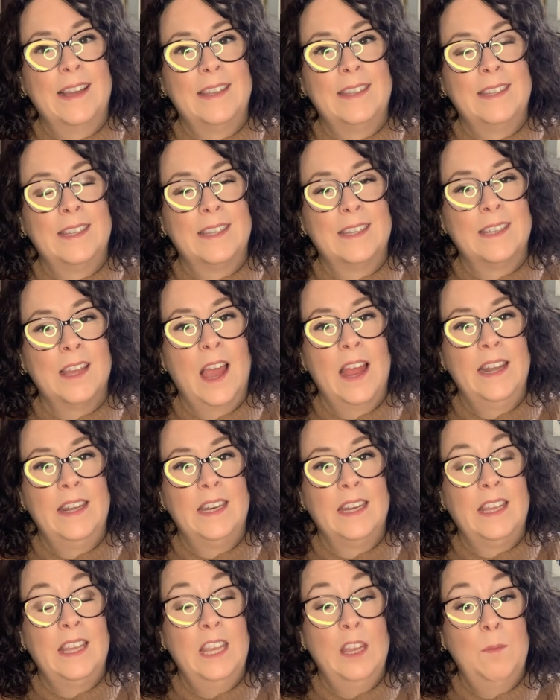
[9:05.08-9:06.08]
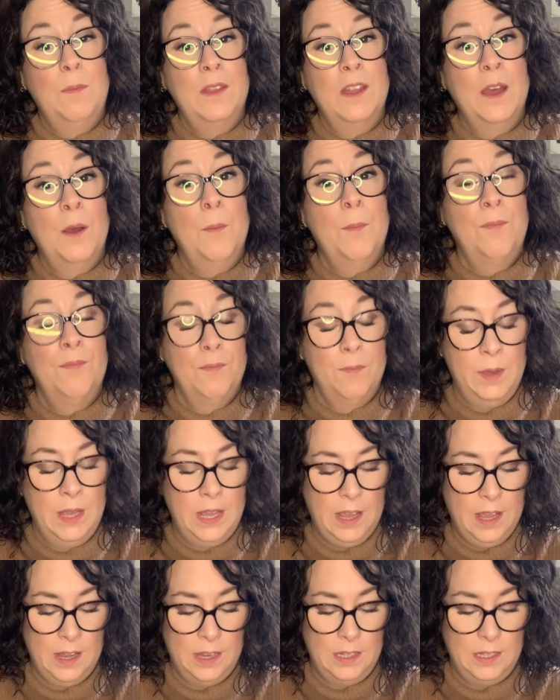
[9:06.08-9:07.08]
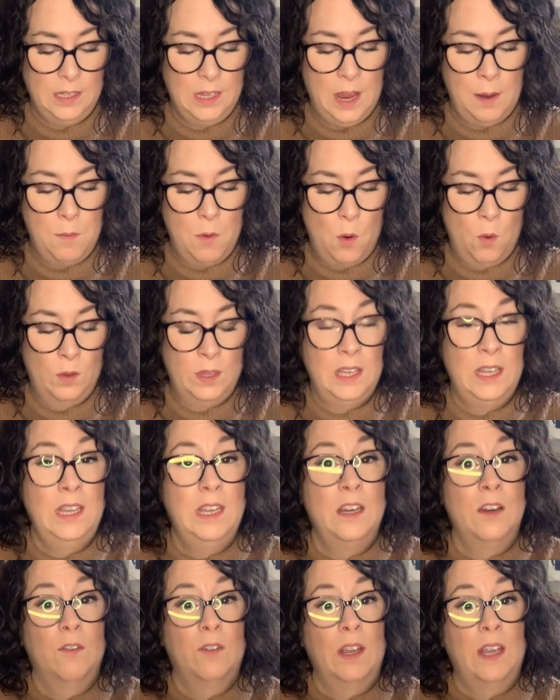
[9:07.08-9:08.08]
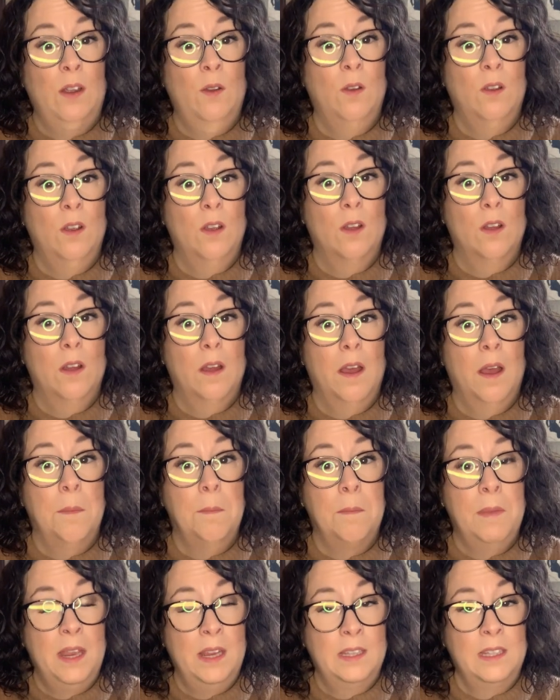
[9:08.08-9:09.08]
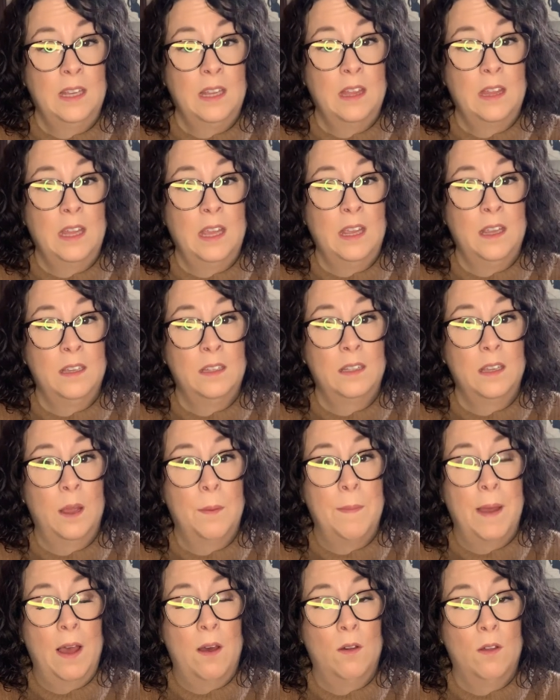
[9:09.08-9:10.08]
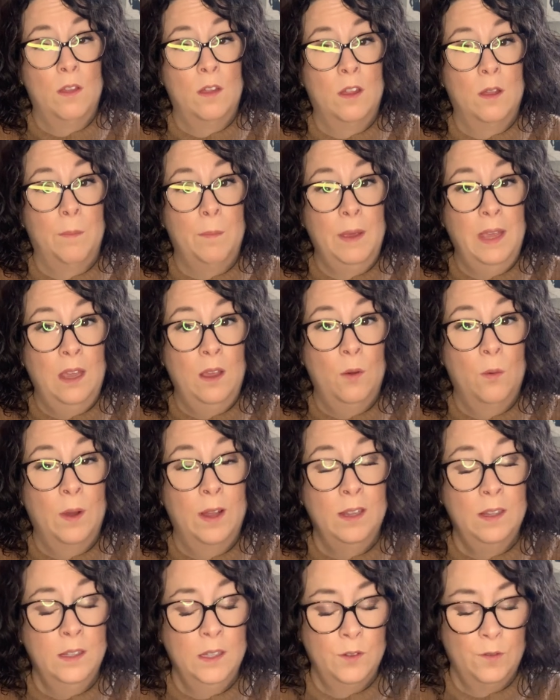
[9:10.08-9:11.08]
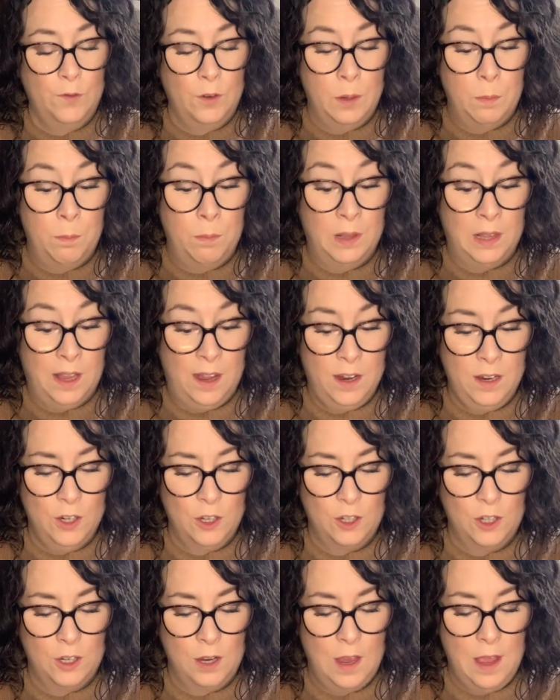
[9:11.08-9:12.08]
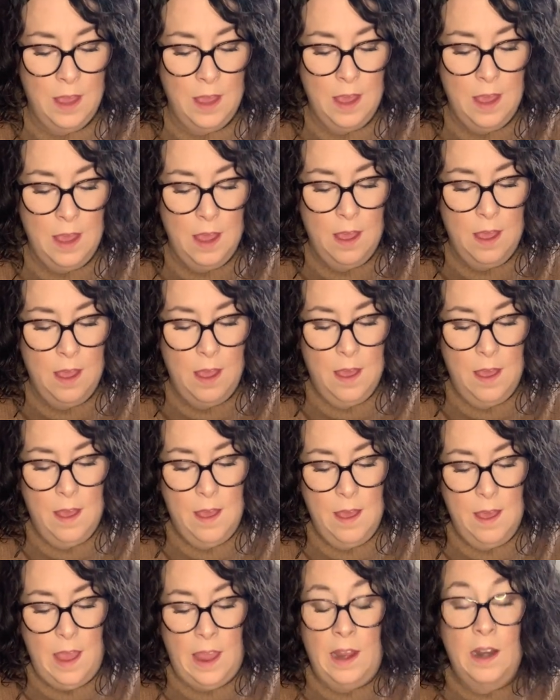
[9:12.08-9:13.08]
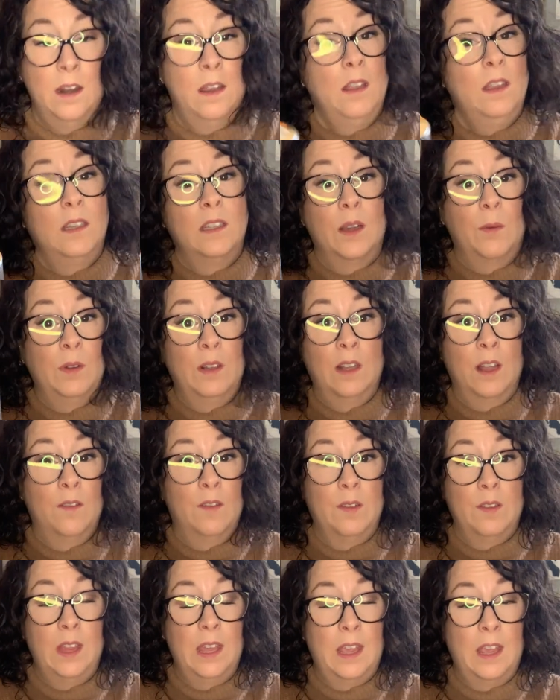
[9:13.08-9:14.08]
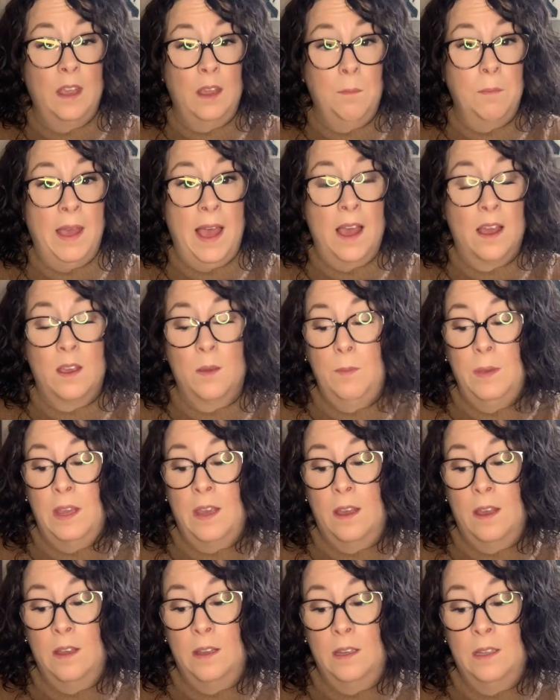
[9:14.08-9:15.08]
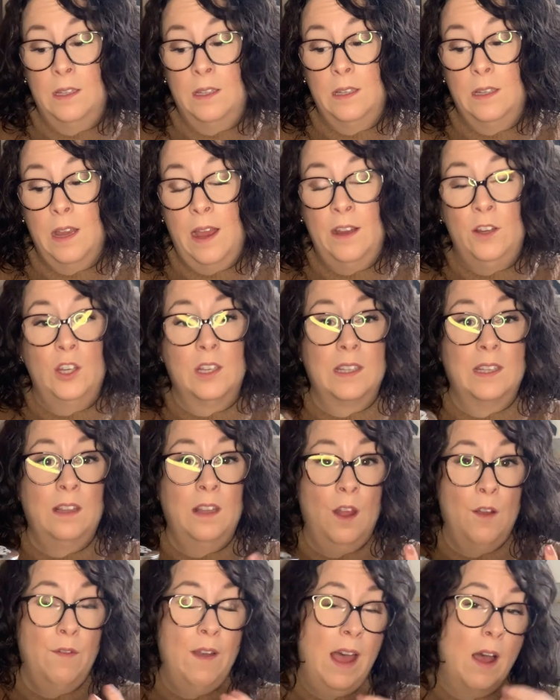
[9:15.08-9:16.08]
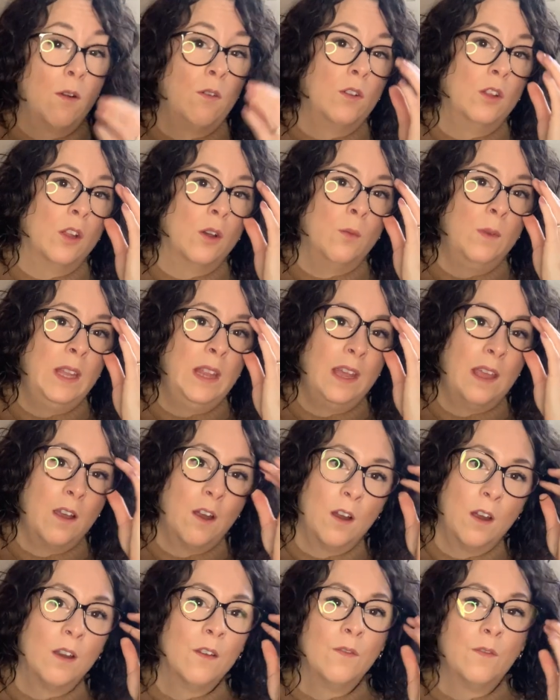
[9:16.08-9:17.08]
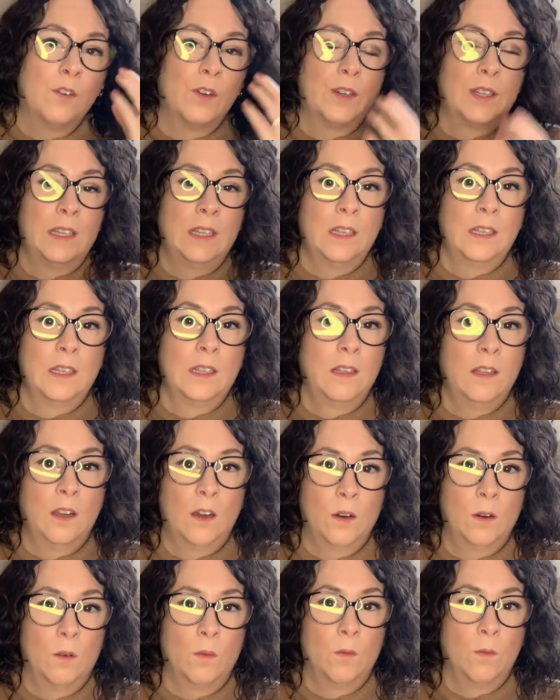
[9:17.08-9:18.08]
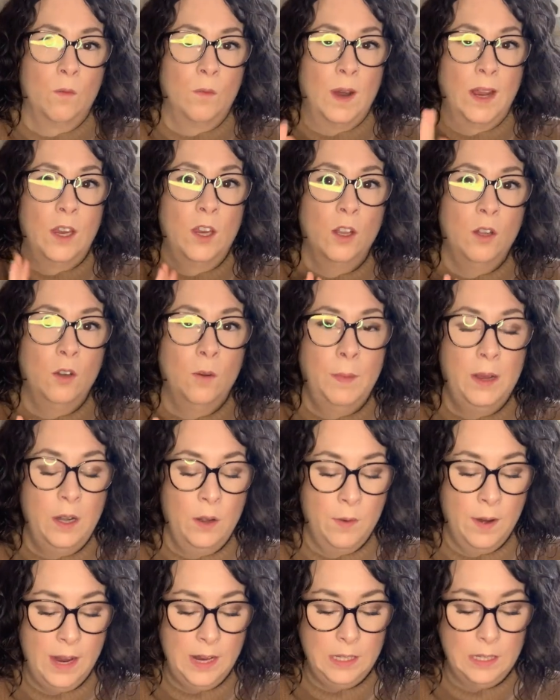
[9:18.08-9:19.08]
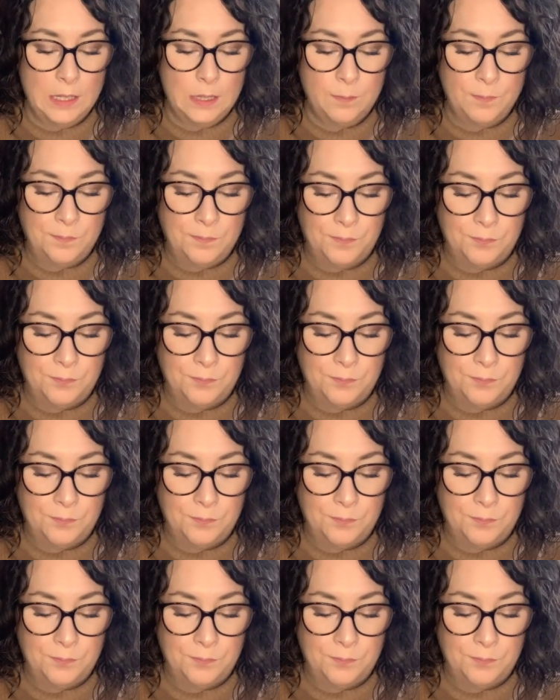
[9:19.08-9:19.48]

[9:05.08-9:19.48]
does decide to keep them because I'm only hearing amazing things about the pink ones for a blush. And these I would love if they came back because I just love how glowy they are versus their regular Meteorites.